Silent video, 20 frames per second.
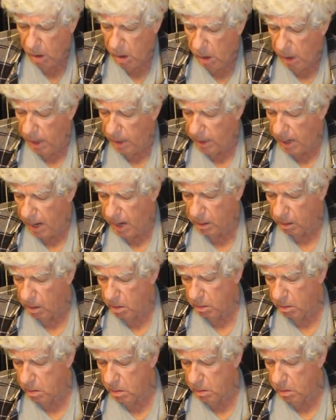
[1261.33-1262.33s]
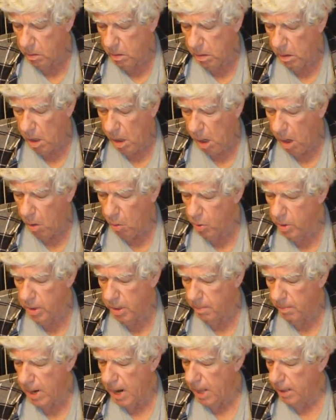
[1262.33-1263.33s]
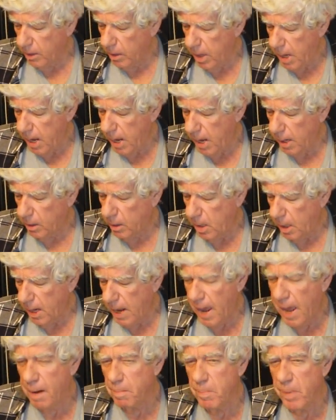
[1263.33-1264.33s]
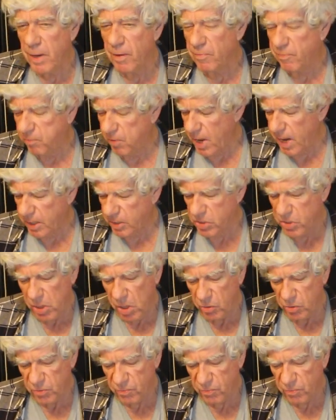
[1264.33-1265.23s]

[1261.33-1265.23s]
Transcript: and that holding it like that allowed me to flex those